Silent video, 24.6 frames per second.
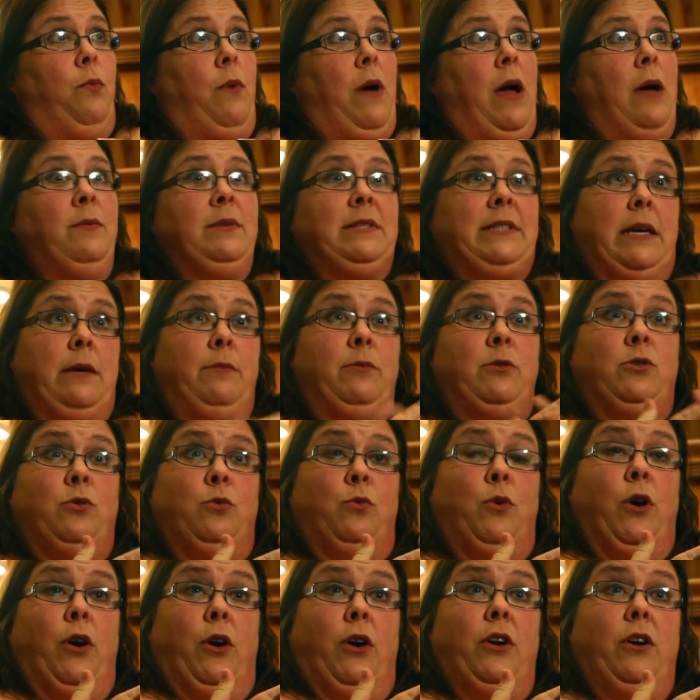was able to
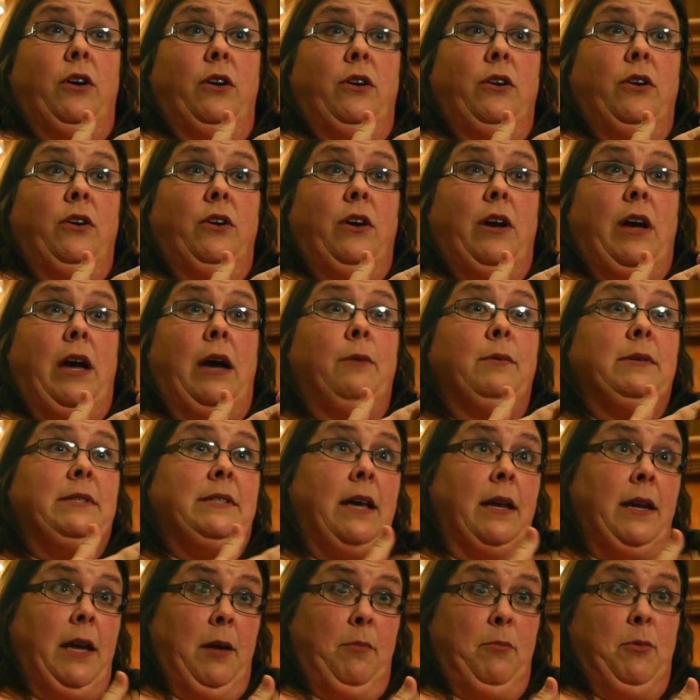work. I was
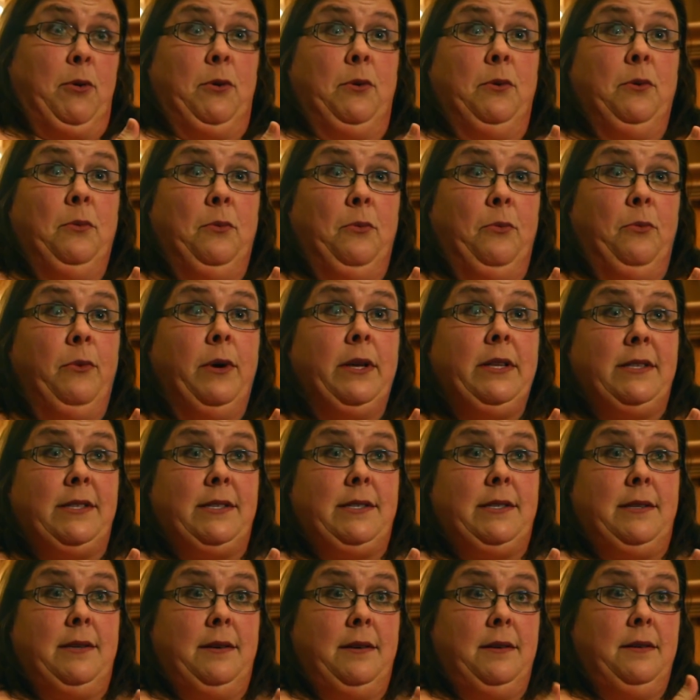unable
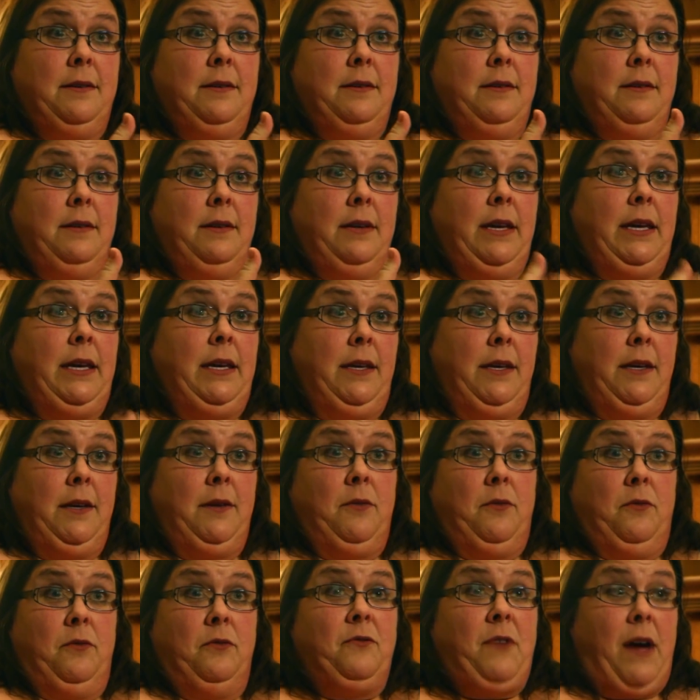once
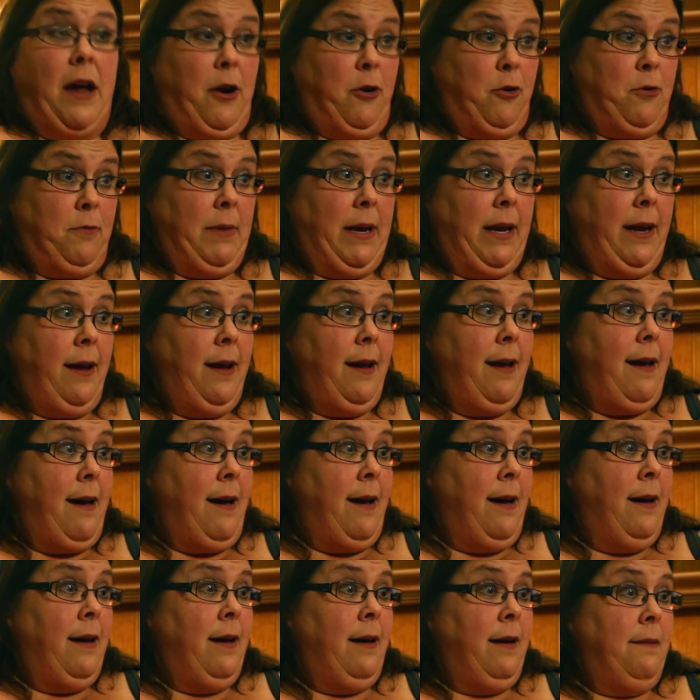he fired me.
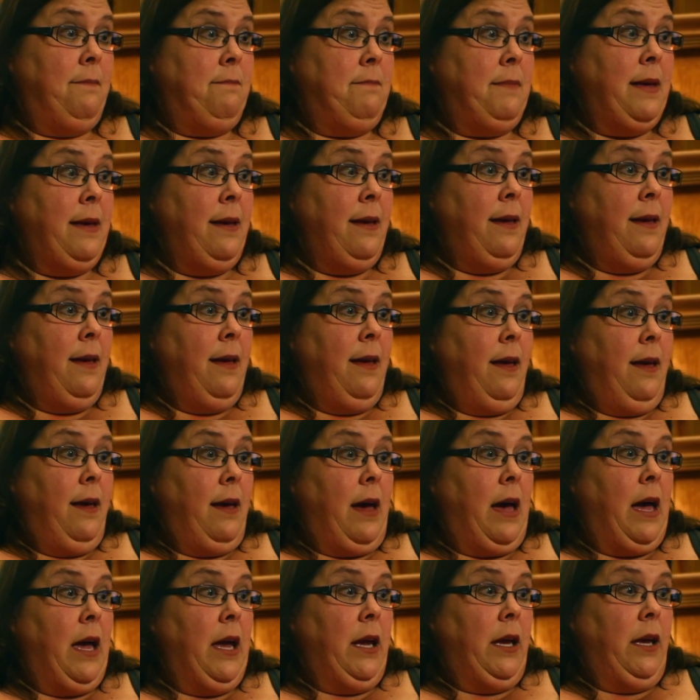
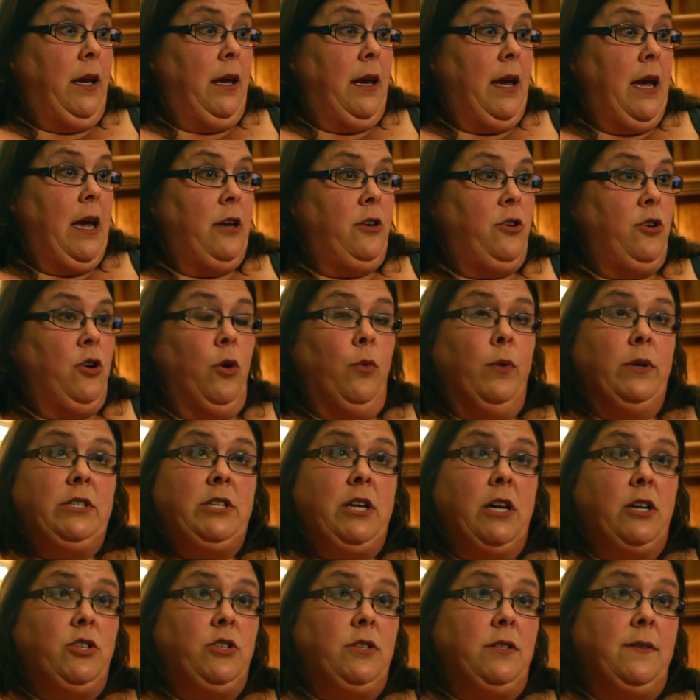I had no
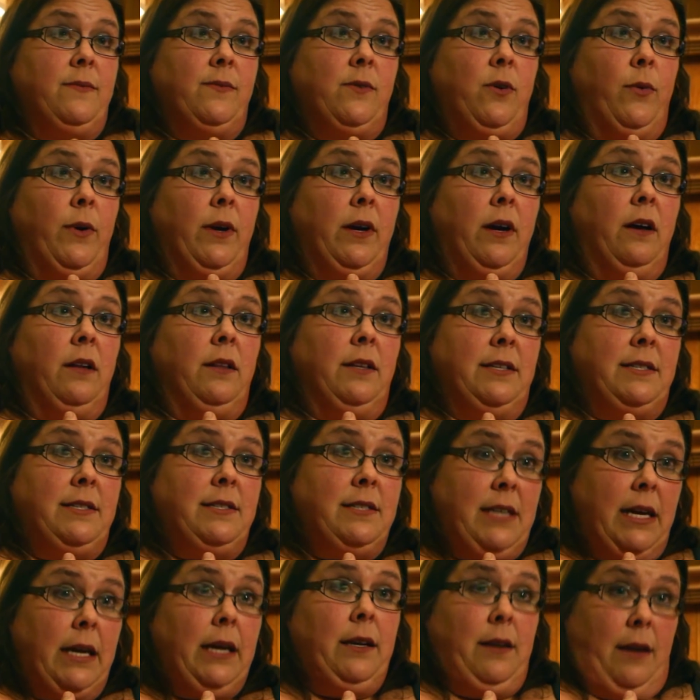intentions of going on the
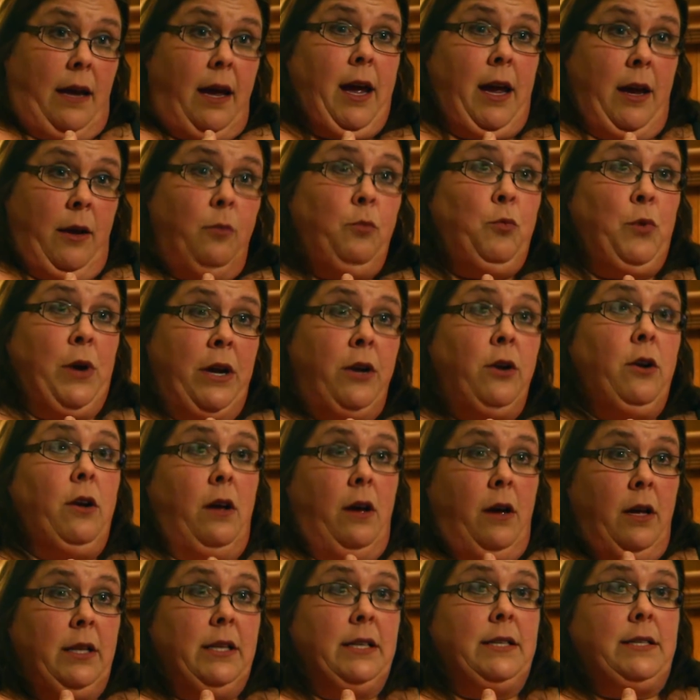state. I went
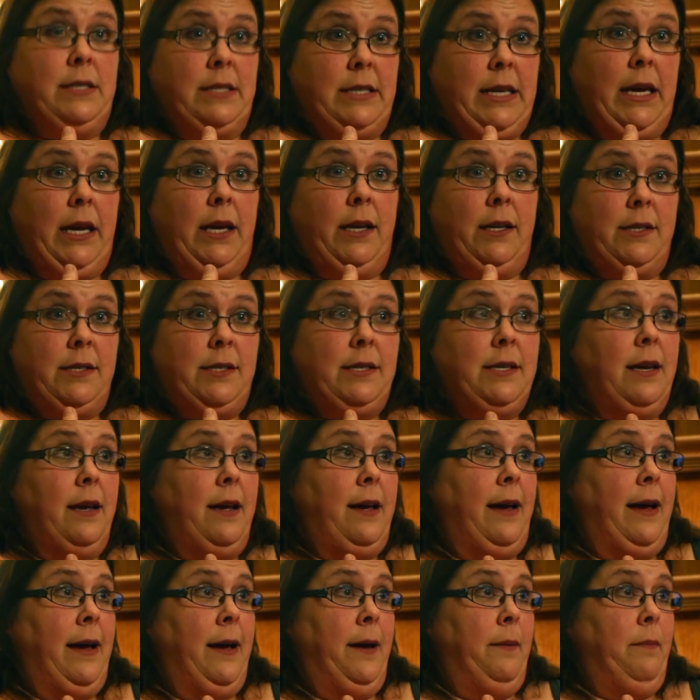on the state.
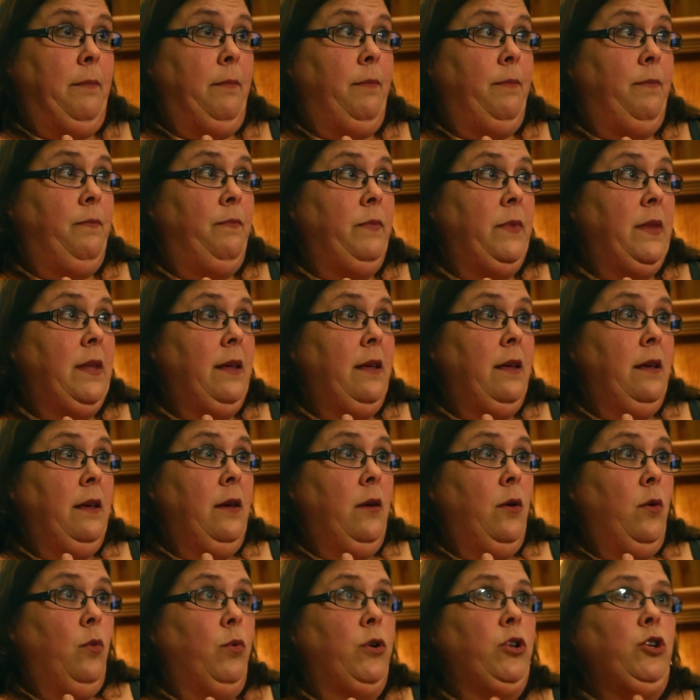
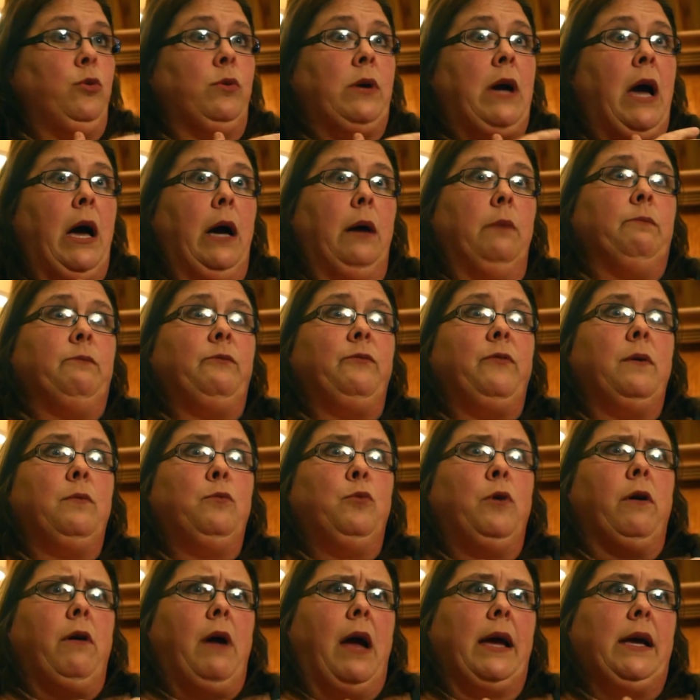When you come from
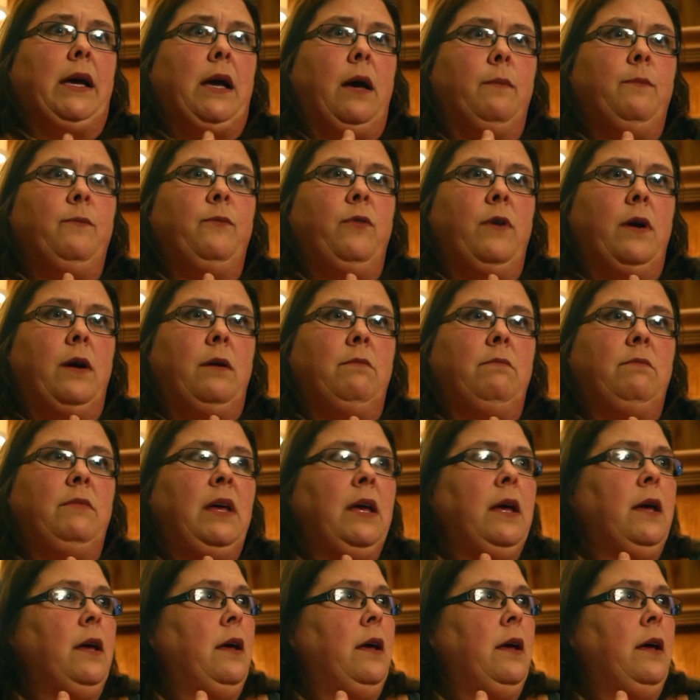where I come from,